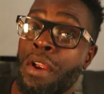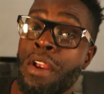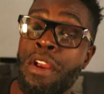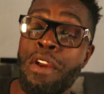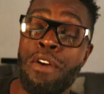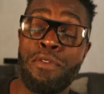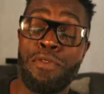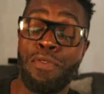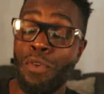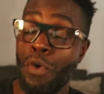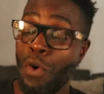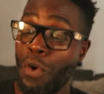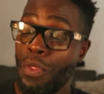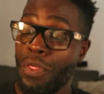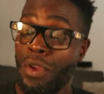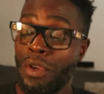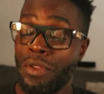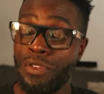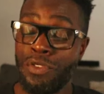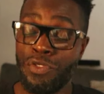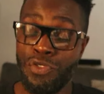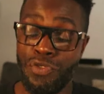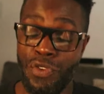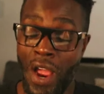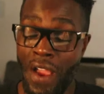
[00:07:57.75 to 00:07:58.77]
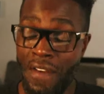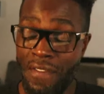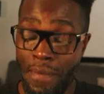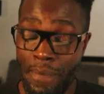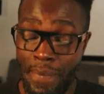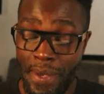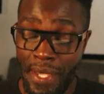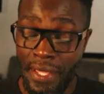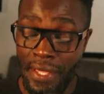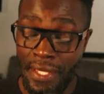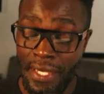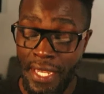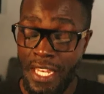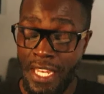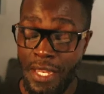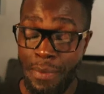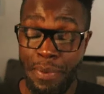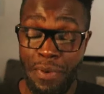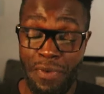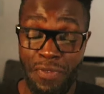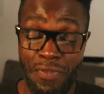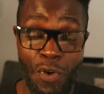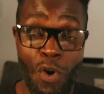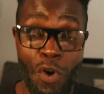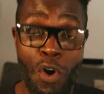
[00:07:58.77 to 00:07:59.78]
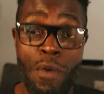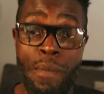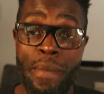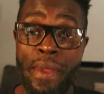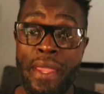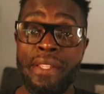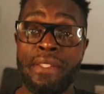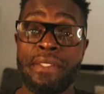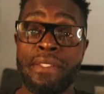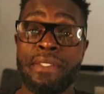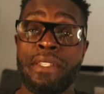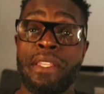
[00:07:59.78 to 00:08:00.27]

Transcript: for the drivability, the performance,